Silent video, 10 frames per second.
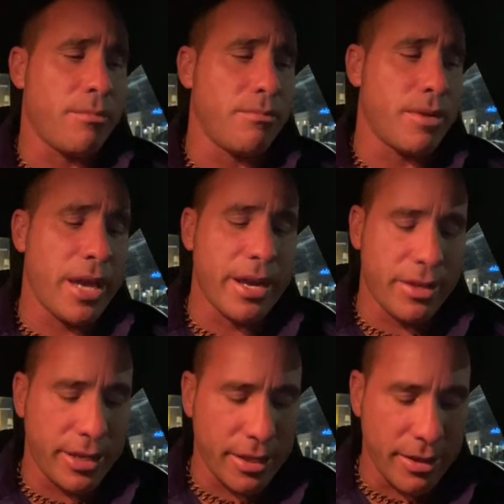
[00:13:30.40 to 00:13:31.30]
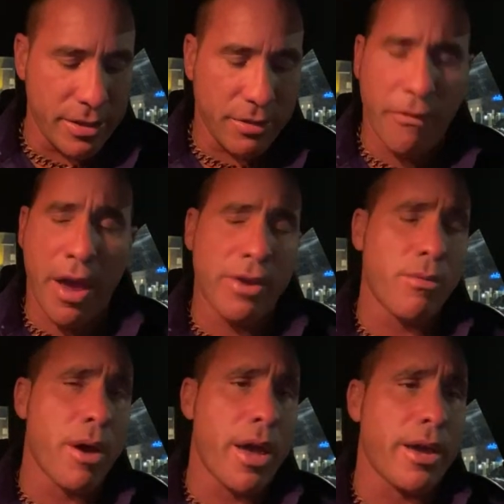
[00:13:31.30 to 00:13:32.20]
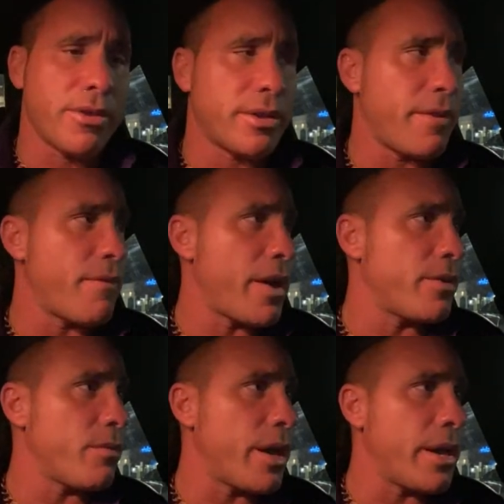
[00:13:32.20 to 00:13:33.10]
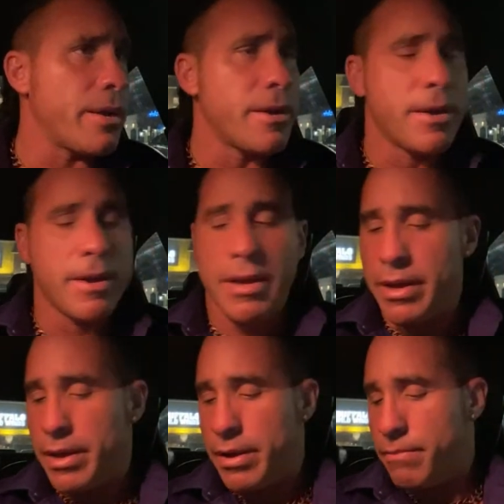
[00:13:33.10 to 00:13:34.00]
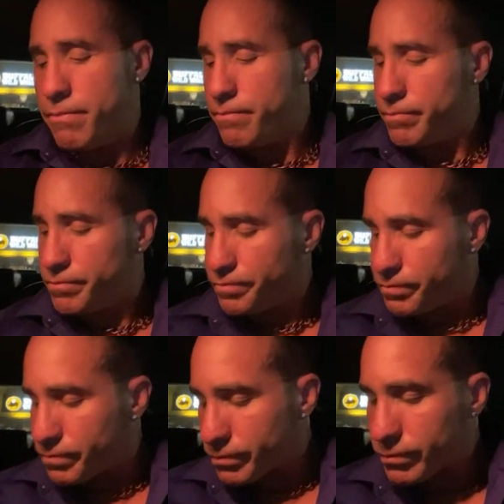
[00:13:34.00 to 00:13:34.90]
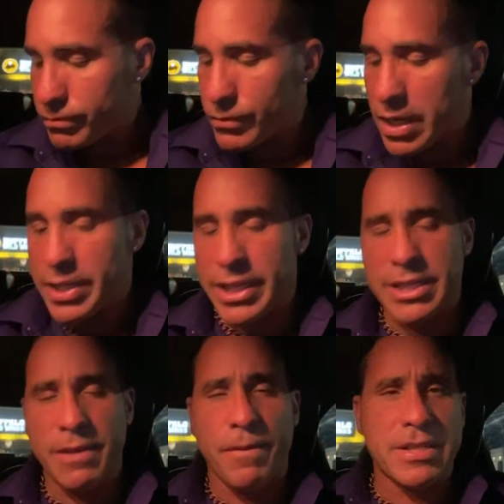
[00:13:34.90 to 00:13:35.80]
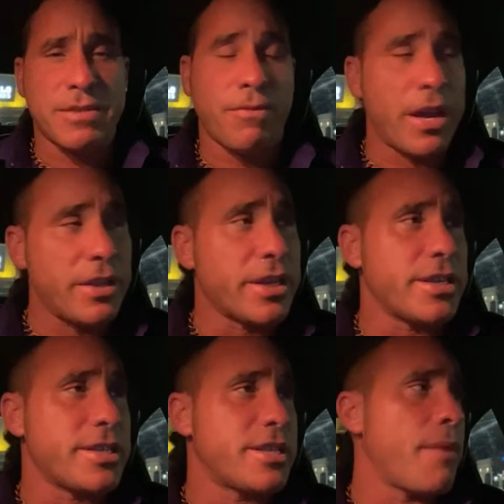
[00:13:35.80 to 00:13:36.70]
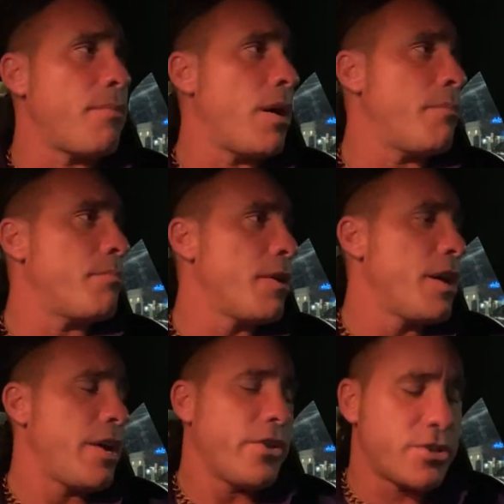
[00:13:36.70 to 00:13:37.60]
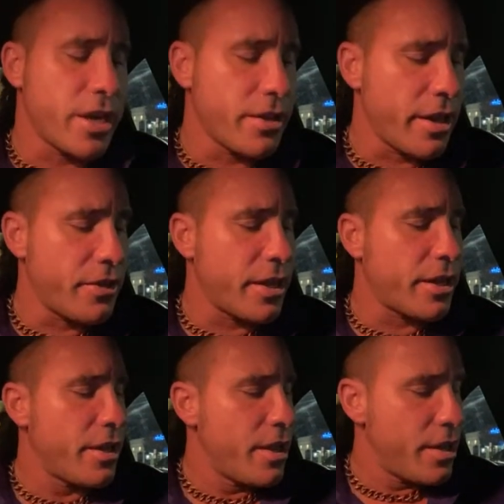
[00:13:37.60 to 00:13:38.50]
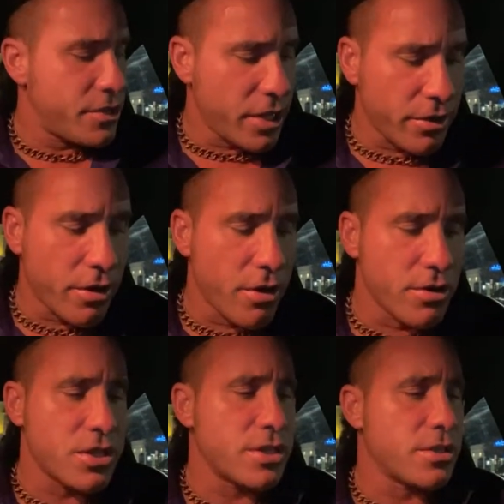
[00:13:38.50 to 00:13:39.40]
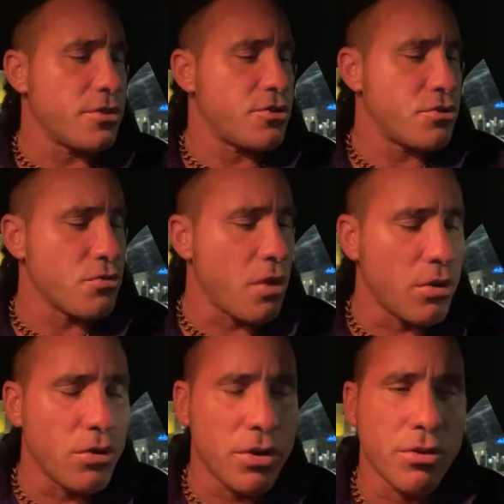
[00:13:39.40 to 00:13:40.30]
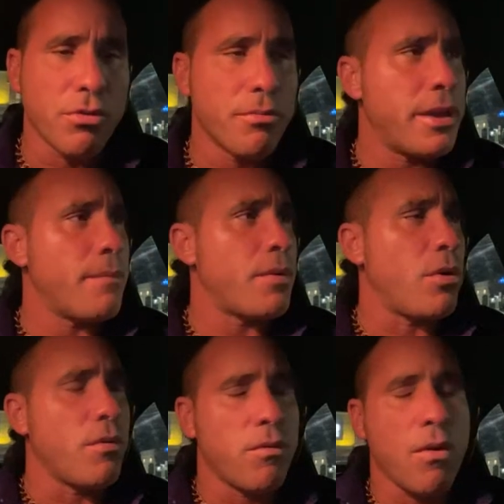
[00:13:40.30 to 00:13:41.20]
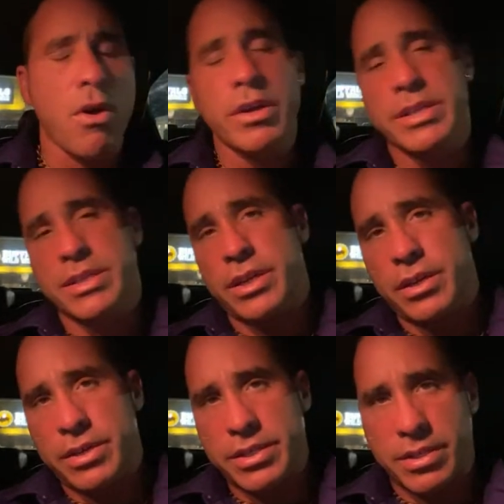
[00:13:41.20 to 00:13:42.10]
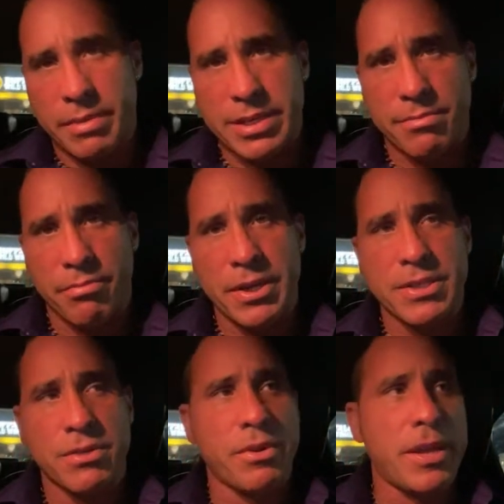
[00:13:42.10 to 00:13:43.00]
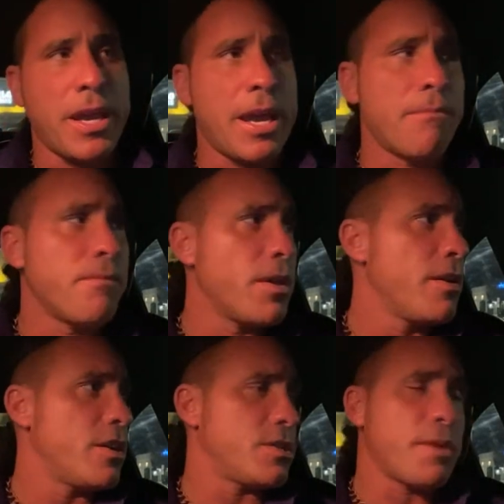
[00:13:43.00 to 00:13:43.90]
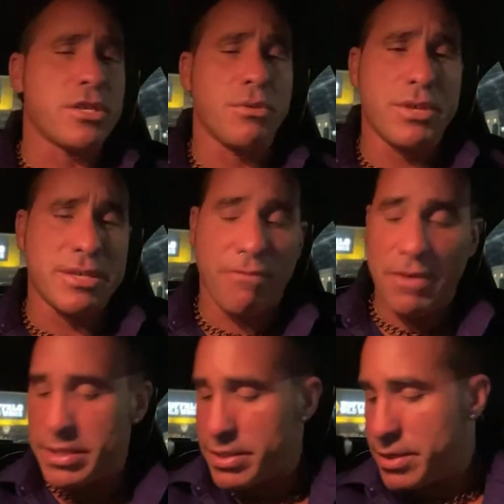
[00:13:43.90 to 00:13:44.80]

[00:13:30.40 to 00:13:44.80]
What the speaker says: Again, I think that they just find a way. I think they find a way. I think the defense is finally going to step up. I think Jalen Hurts is going to struggle a little bit, but overall he's going to make some plays to win the game, especially with his feet.